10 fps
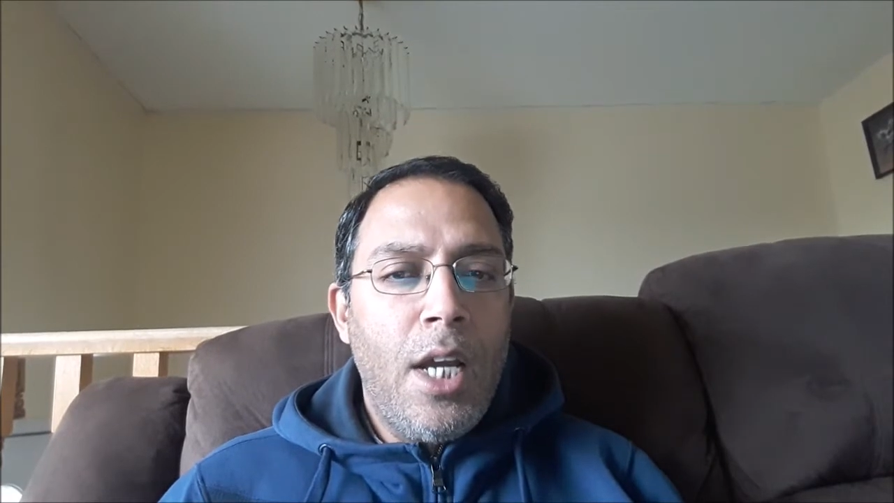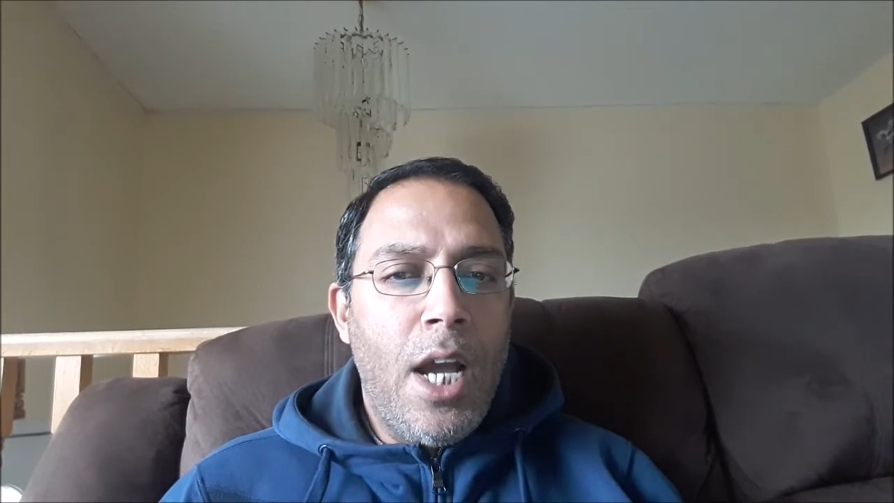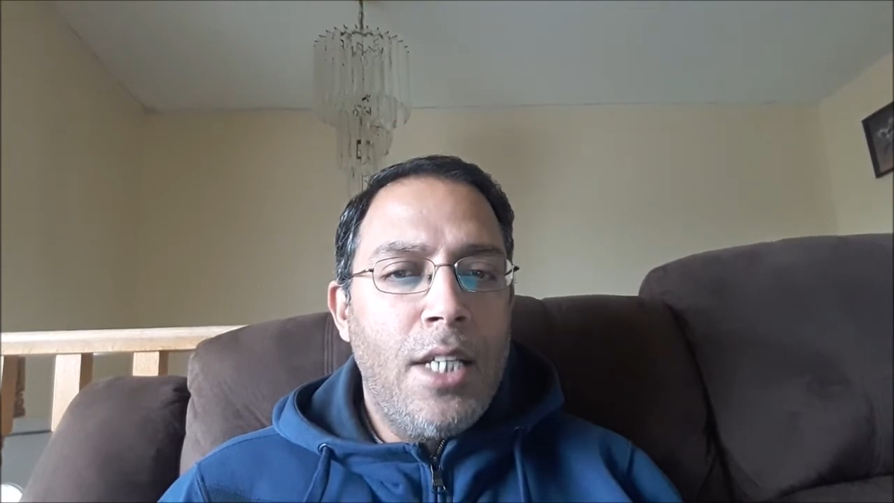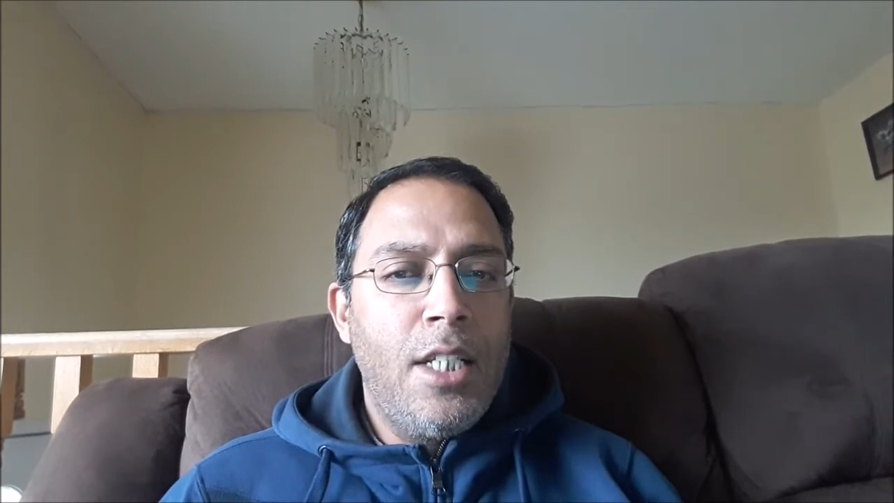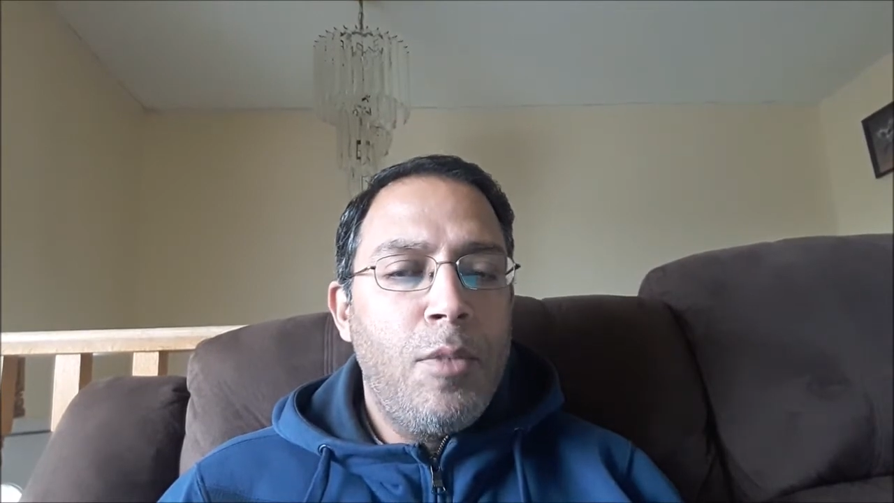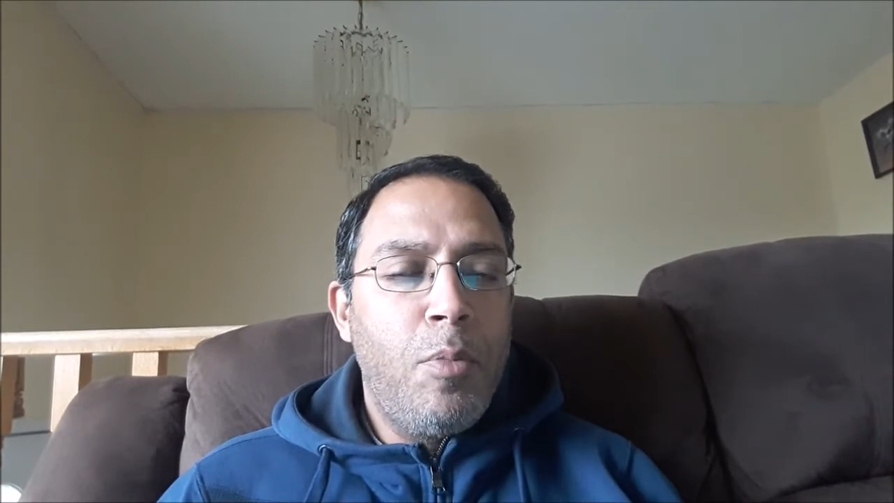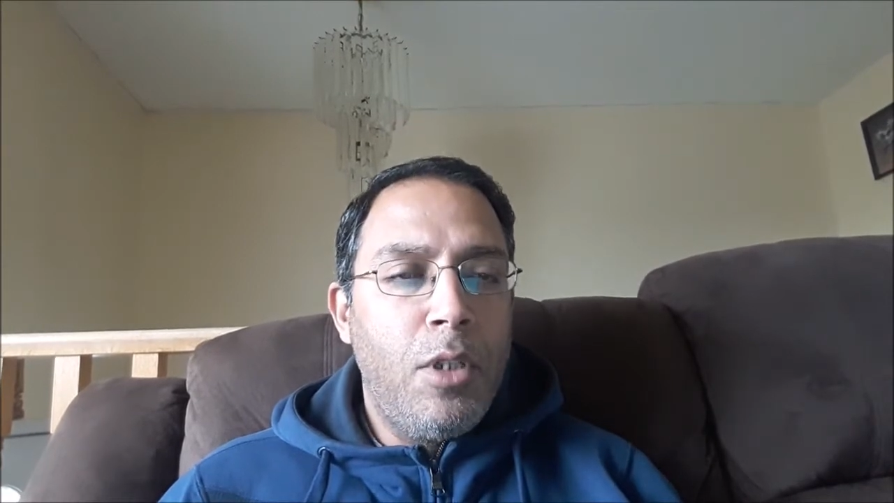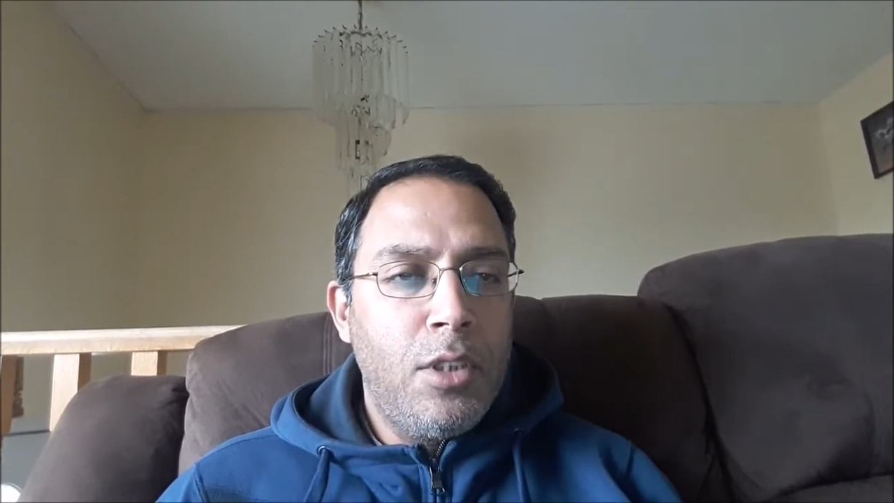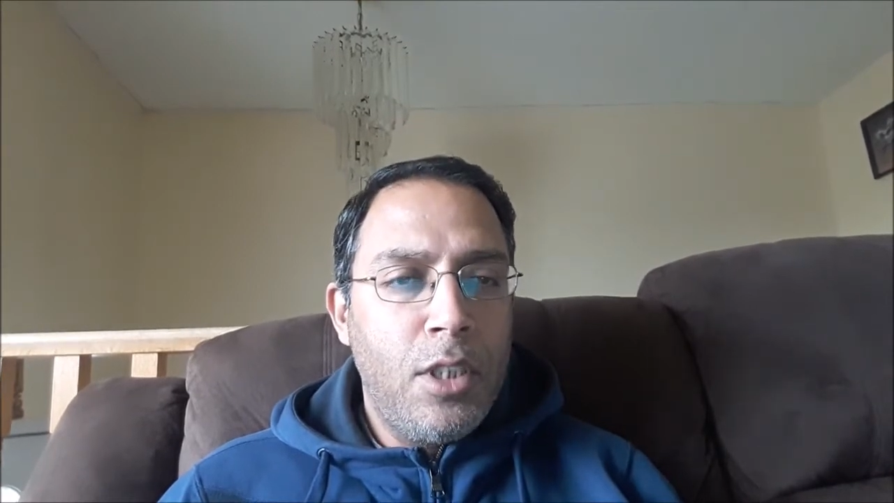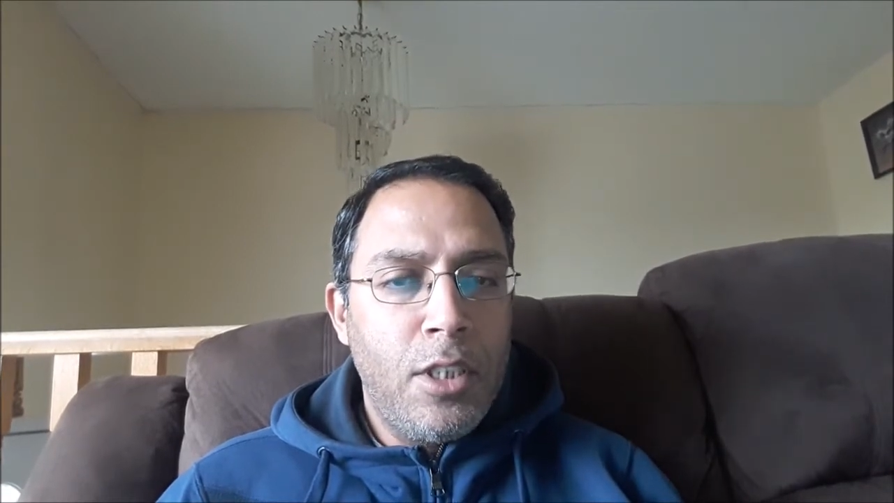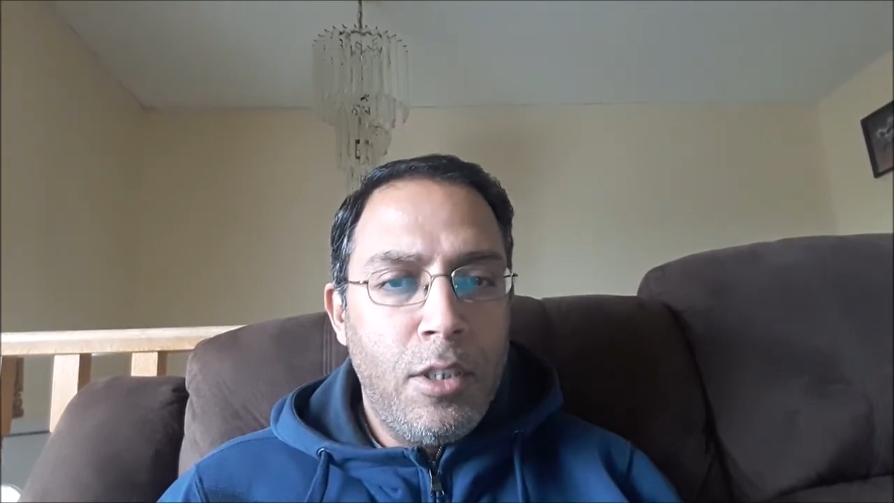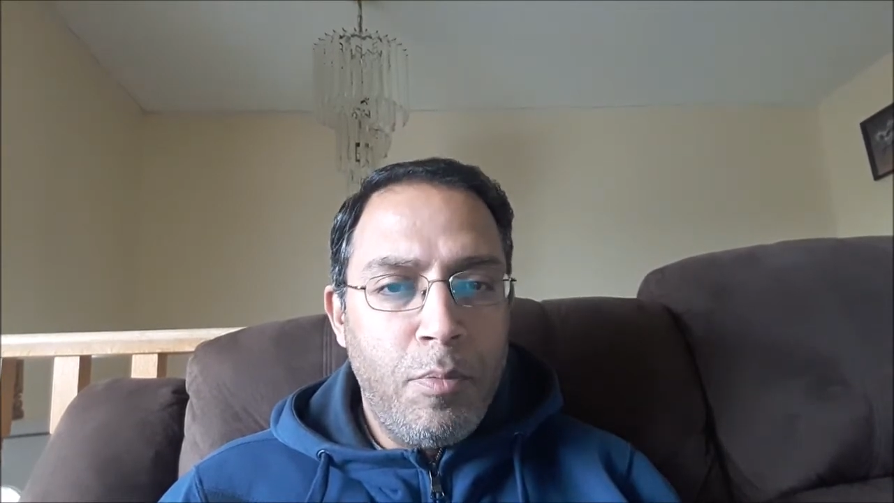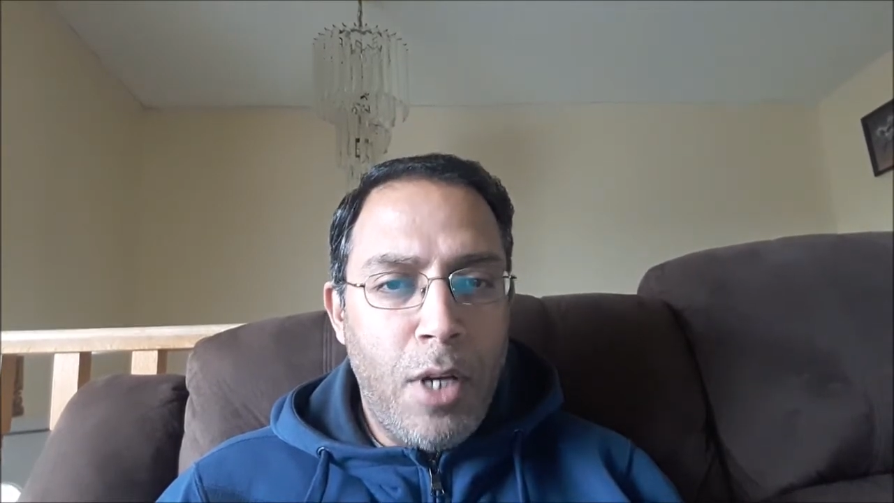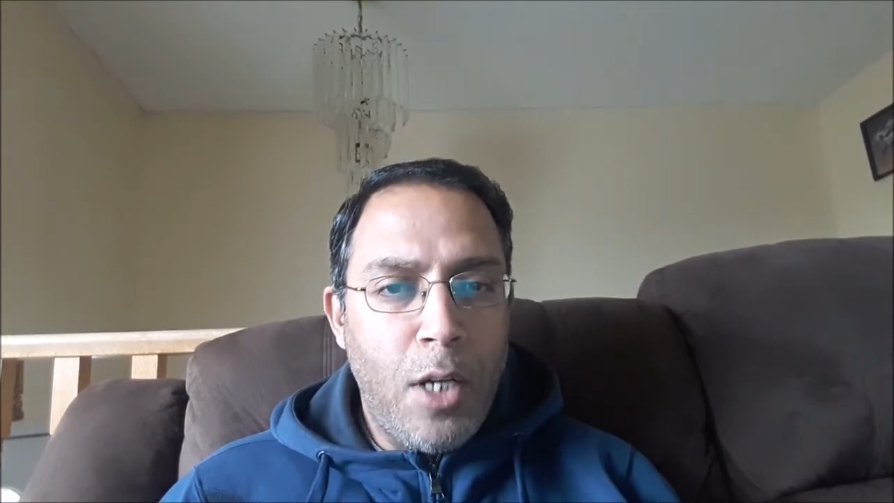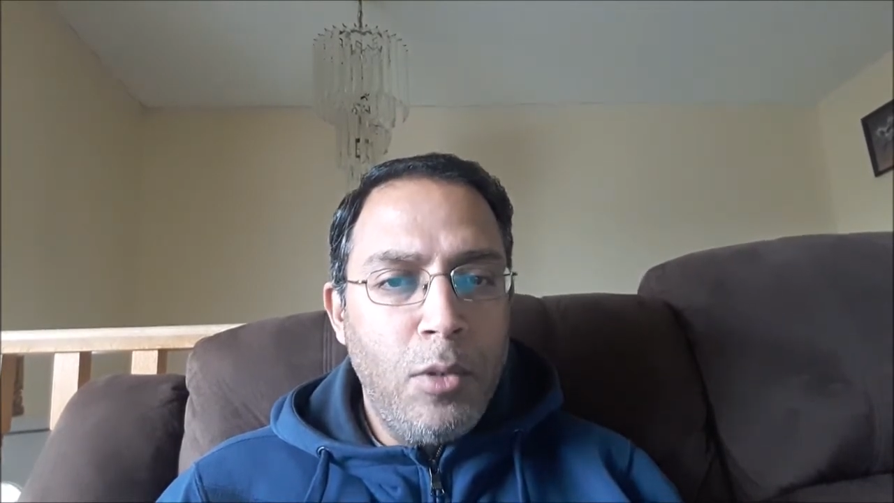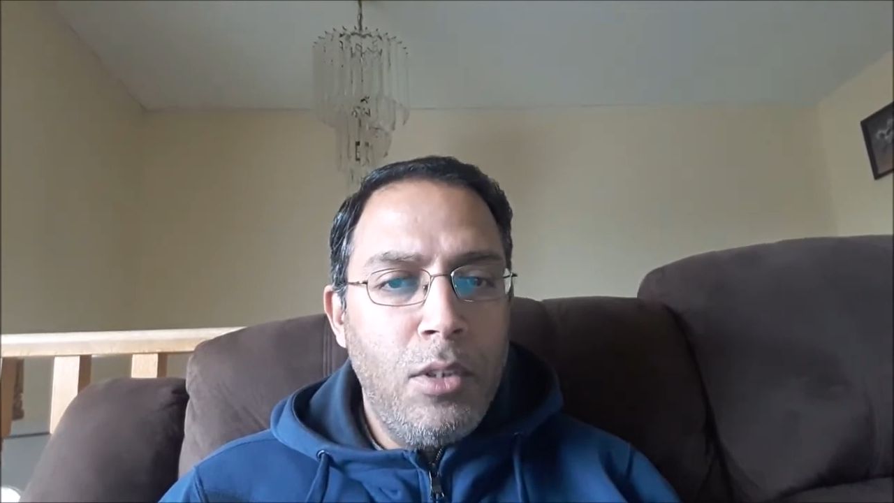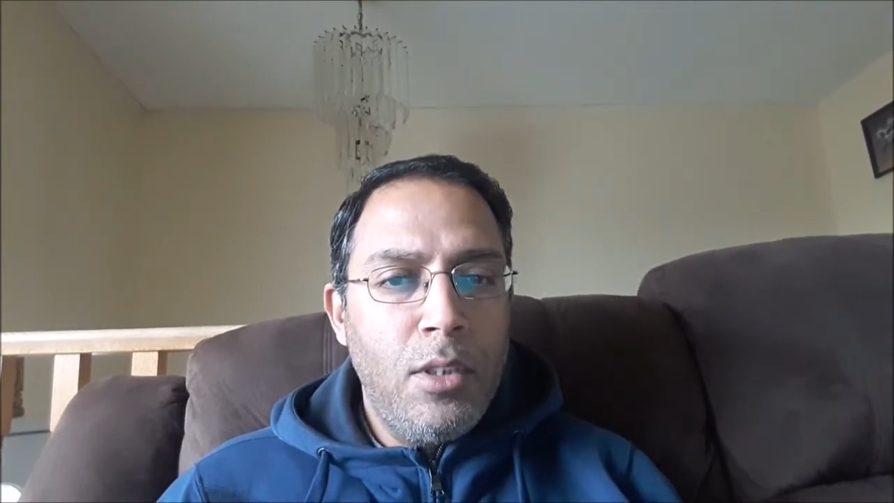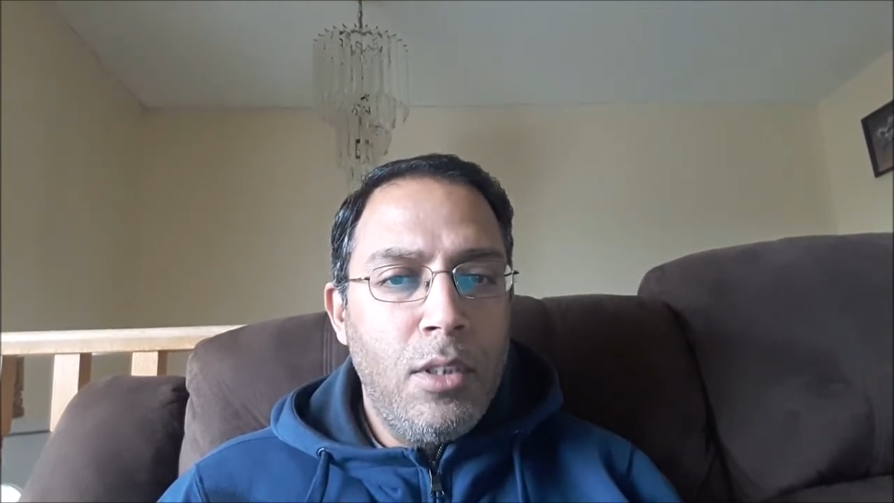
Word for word: as a sponsored spouse,